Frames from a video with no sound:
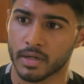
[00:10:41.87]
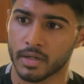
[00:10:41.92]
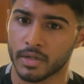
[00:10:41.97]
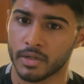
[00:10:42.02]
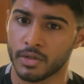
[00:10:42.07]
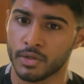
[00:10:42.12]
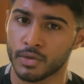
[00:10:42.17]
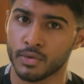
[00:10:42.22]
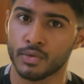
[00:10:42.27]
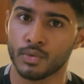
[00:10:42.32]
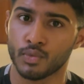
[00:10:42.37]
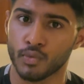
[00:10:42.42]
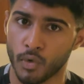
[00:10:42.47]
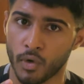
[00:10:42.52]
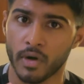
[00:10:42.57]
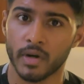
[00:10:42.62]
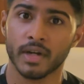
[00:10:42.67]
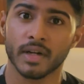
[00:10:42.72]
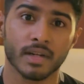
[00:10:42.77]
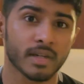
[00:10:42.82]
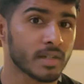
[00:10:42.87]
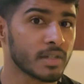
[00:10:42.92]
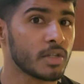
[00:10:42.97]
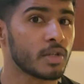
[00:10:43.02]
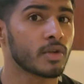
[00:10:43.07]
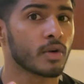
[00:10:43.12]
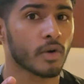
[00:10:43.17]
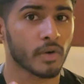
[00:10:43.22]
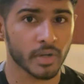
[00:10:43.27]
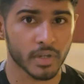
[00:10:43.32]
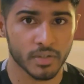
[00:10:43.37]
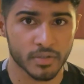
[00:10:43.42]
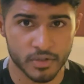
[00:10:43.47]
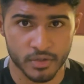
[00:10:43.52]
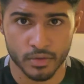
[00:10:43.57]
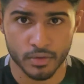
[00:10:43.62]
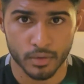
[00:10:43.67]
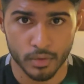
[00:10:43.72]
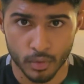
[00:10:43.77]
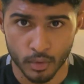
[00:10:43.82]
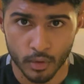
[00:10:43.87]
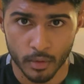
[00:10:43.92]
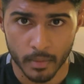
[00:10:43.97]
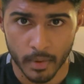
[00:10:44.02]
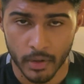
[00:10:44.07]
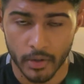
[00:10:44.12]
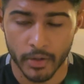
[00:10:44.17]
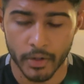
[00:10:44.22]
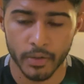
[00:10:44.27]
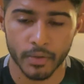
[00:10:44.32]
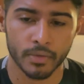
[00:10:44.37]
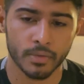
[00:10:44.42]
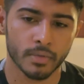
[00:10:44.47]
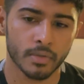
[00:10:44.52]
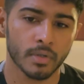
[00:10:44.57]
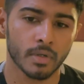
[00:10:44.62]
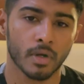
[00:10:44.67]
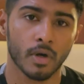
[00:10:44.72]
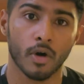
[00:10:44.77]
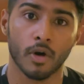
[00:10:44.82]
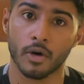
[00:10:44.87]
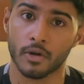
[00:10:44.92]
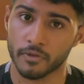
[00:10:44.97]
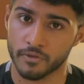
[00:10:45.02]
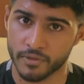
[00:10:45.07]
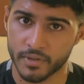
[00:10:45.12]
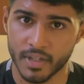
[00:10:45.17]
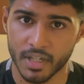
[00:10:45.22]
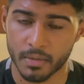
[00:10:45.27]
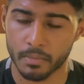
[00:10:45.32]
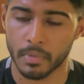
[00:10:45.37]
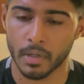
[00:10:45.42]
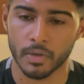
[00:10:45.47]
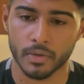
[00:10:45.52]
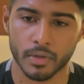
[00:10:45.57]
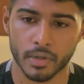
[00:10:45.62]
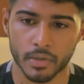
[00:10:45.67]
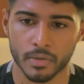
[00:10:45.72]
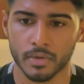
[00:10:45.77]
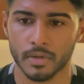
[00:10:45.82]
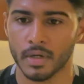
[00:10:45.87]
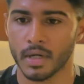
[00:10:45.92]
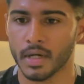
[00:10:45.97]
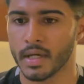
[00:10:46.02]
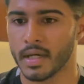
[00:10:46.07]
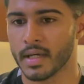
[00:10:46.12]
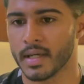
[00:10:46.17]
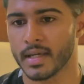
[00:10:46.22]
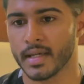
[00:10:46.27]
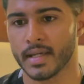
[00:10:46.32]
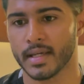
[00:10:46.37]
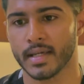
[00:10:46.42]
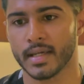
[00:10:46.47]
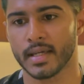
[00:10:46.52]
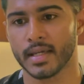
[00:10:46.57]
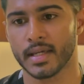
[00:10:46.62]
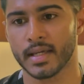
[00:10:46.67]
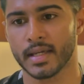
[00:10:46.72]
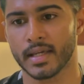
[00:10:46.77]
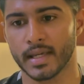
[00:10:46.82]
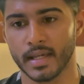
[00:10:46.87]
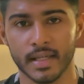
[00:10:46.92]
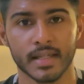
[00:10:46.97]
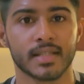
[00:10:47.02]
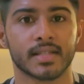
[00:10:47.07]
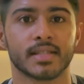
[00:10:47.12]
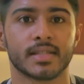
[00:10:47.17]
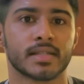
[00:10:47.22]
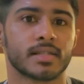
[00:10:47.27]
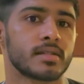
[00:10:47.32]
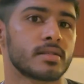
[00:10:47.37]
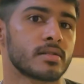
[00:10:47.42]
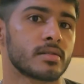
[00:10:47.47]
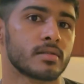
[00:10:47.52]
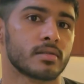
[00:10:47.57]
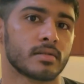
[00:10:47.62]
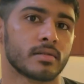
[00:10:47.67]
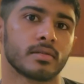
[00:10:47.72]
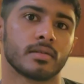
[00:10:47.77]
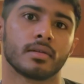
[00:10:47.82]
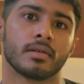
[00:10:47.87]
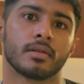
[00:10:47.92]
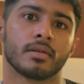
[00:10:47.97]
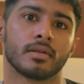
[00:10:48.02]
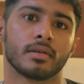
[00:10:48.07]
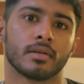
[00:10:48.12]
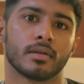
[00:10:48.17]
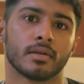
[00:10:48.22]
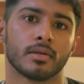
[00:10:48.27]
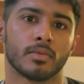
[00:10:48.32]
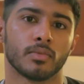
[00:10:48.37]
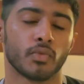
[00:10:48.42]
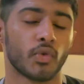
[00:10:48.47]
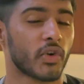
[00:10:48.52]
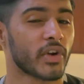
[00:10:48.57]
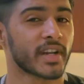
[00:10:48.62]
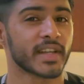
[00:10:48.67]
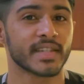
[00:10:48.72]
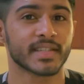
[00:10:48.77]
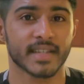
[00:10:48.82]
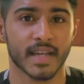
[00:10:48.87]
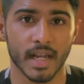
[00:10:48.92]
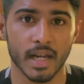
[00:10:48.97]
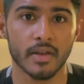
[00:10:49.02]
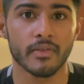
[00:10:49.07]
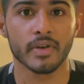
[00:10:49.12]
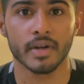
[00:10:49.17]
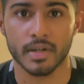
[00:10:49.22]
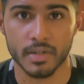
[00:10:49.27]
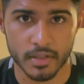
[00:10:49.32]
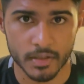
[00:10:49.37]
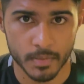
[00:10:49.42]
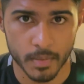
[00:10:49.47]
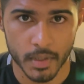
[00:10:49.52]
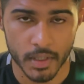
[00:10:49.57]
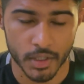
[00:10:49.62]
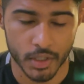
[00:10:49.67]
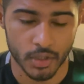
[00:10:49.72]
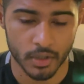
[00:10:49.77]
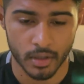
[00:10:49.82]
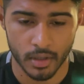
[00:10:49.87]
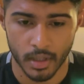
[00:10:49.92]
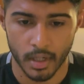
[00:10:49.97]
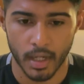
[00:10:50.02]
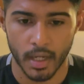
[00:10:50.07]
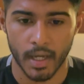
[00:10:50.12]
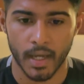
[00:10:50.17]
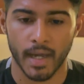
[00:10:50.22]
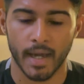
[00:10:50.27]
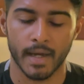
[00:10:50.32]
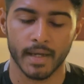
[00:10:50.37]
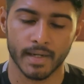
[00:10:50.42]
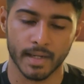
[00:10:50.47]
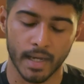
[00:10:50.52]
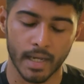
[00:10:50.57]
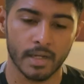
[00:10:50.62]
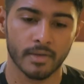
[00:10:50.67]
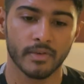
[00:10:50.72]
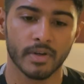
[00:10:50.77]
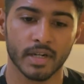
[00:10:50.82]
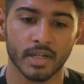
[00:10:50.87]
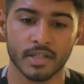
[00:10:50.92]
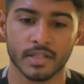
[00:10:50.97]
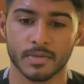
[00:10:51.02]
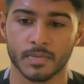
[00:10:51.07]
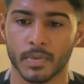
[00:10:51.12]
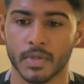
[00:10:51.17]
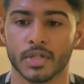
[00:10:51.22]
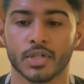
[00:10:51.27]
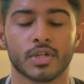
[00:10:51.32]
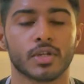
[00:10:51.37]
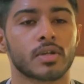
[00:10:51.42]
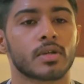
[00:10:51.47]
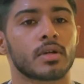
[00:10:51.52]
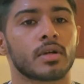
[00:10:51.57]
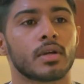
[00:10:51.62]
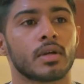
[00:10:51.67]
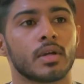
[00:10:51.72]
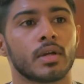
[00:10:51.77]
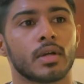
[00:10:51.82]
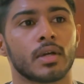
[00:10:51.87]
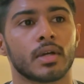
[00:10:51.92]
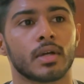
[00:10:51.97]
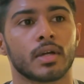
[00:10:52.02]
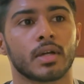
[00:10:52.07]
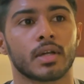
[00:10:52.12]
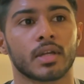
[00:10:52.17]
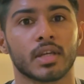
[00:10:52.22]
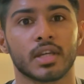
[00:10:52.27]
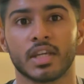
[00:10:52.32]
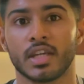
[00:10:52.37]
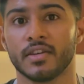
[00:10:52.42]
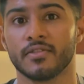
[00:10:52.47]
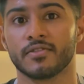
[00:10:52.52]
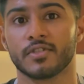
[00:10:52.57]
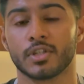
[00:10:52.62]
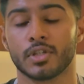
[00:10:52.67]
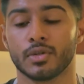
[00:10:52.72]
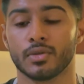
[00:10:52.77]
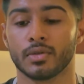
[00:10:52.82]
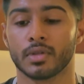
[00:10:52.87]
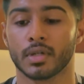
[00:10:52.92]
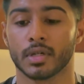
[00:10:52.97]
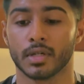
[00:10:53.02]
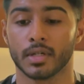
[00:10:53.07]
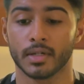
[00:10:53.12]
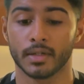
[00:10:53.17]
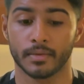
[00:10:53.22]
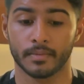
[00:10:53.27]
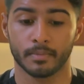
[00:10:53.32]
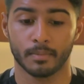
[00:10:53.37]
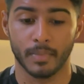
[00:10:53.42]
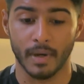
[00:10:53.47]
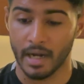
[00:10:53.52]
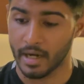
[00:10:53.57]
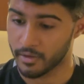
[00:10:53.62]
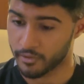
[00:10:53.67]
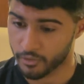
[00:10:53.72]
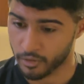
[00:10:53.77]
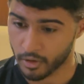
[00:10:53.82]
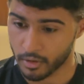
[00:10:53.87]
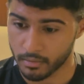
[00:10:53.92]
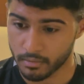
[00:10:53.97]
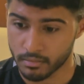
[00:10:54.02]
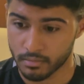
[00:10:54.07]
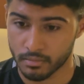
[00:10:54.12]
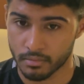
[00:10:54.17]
you want your audience to know about you or feel about you, is what is elevator's pitch. And elevator's pitch gives you the platform